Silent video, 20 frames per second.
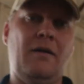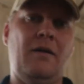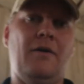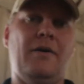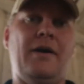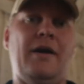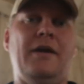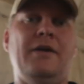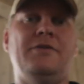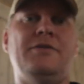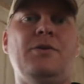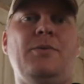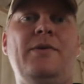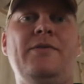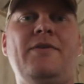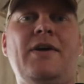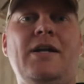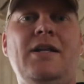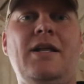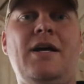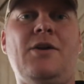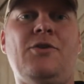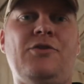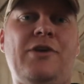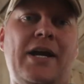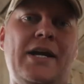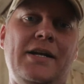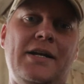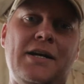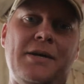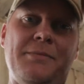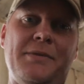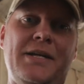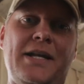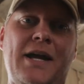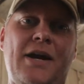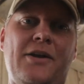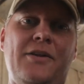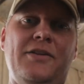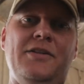Okay, so we've got a lot of rain coming
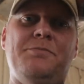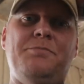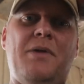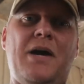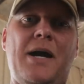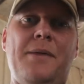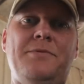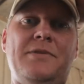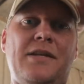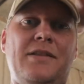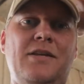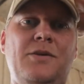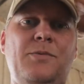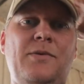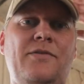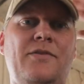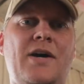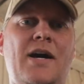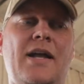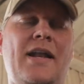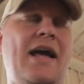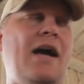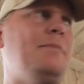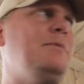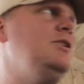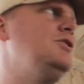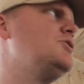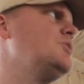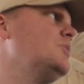down in these pipes. I think we've got, how many